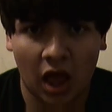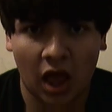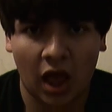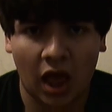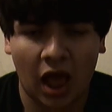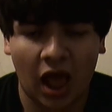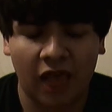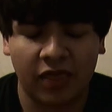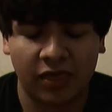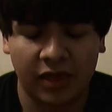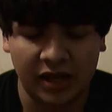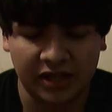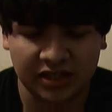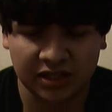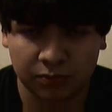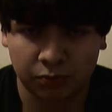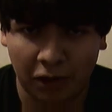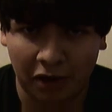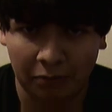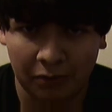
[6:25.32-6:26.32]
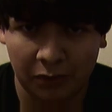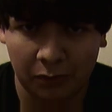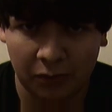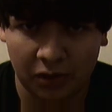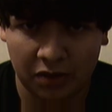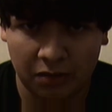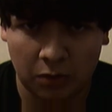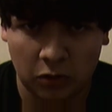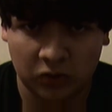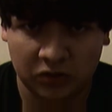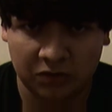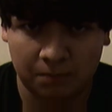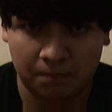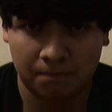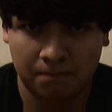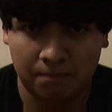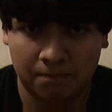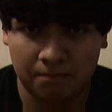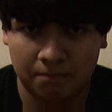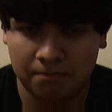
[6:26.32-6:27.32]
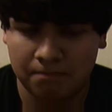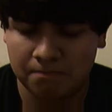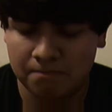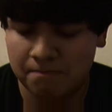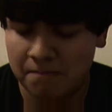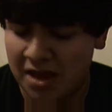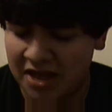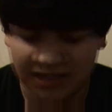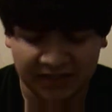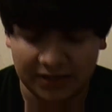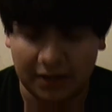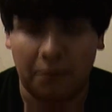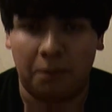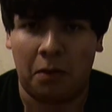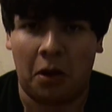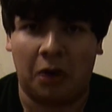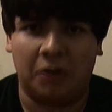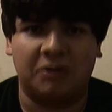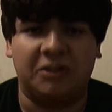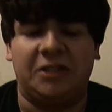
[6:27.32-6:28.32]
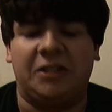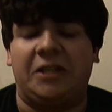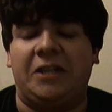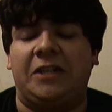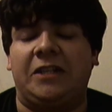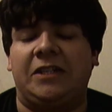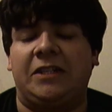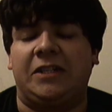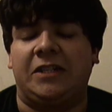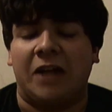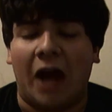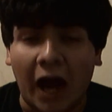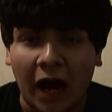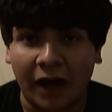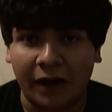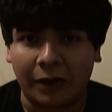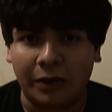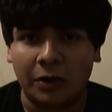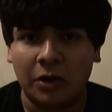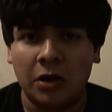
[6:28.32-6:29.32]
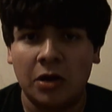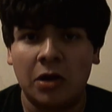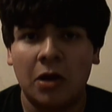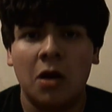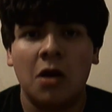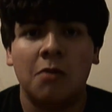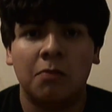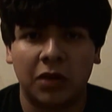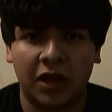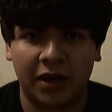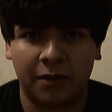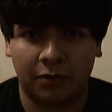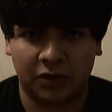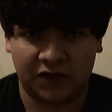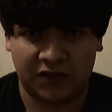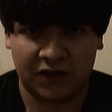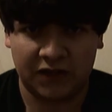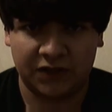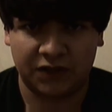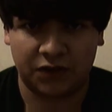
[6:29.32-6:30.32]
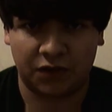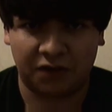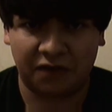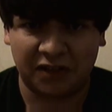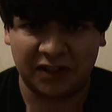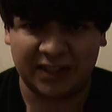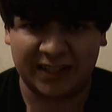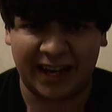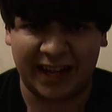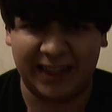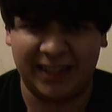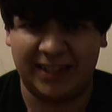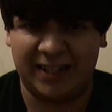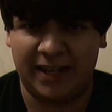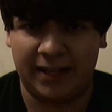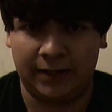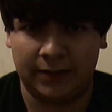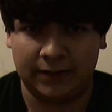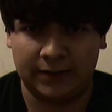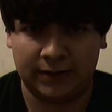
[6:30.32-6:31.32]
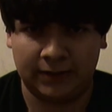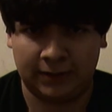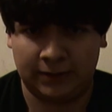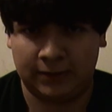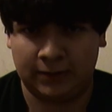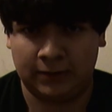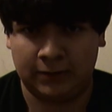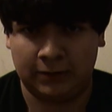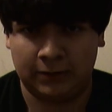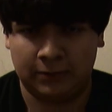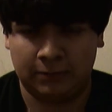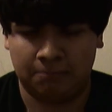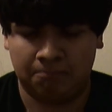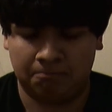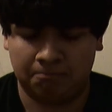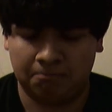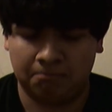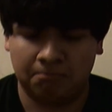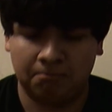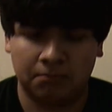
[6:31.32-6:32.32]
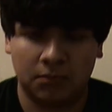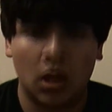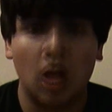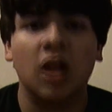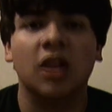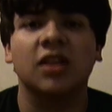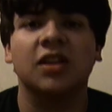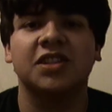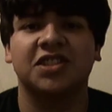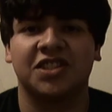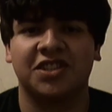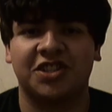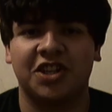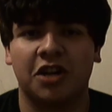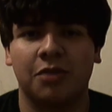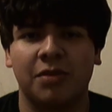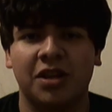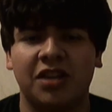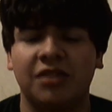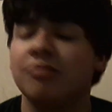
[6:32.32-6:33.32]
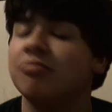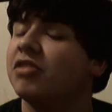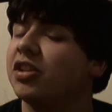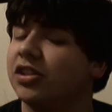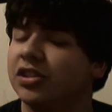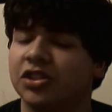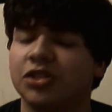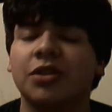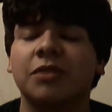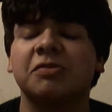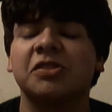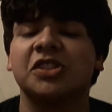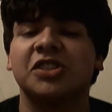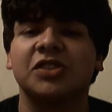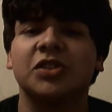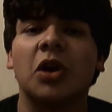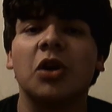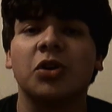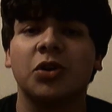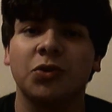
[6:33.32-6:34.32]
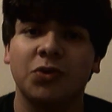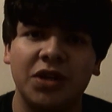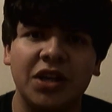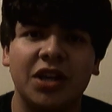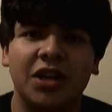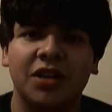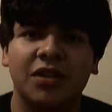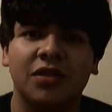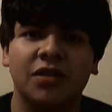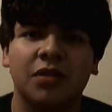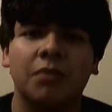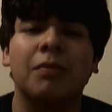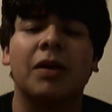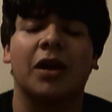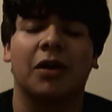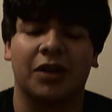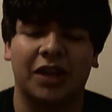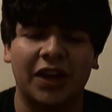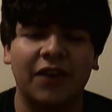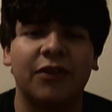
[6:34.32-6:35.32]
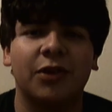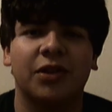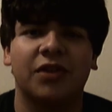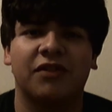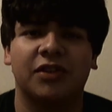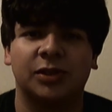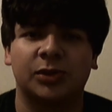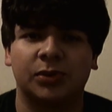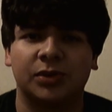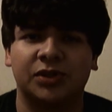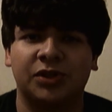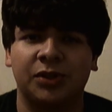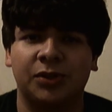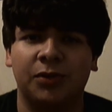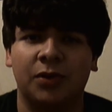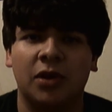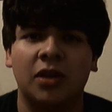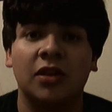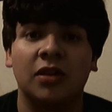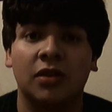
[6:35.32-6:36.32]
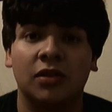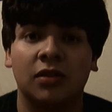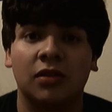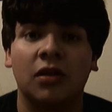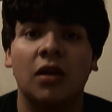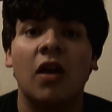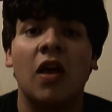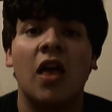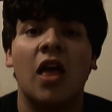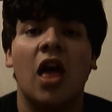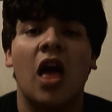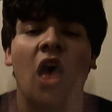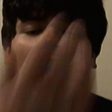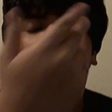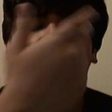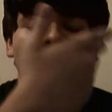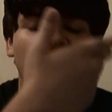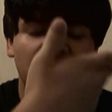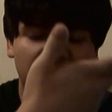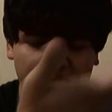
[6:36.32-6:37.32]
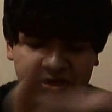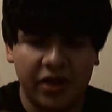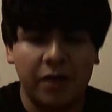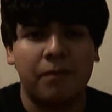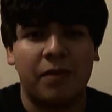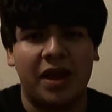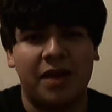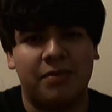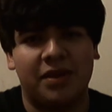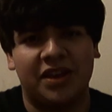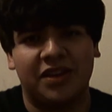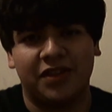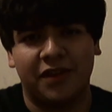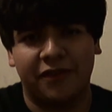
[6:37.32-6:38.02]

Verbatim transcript: And this is probably one of the most messed up parts in the entire playable teaser for Silent Hills. Ladies and gentlemen, the description is all you need, but I'll give you the visuals too. The baby in the